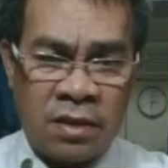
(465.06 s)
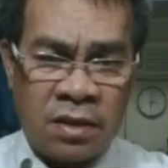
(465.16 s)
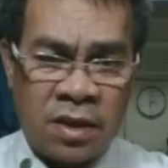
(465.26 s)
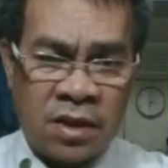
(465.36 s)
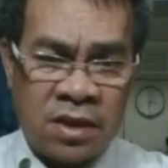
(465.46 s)

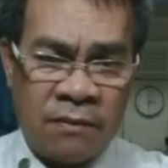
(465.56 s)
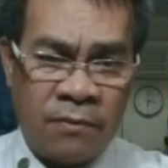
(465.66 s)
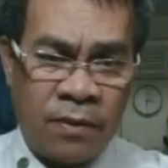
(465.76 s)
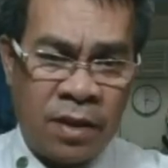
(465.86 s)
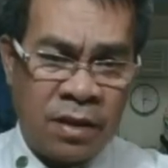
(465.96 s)
Let us
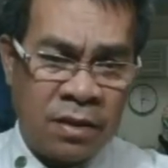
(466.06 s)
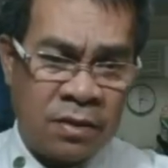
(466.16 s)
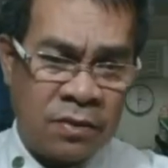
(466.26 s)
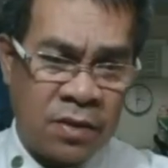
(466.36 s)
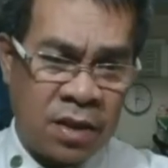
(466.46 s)
f1.
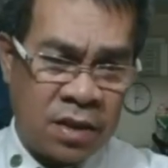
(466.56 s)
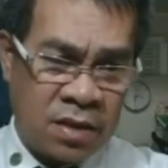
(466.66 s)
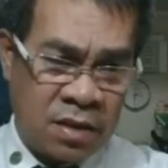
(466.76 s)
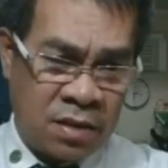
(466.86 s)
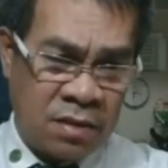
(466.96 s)
Connect
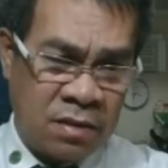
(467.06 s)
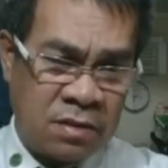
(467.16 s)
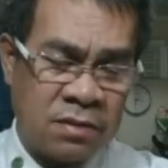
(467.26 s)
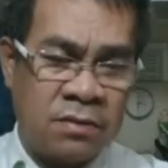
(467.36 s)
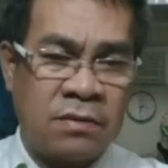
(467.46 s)
it here.
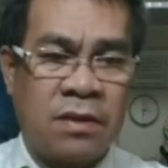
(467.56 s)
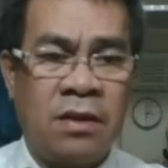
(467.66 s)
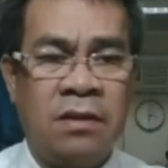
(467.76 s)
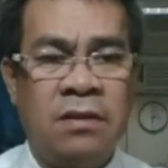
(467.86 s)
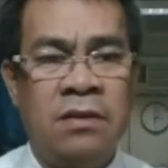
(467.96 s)

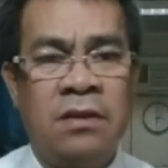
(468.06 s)
Okay.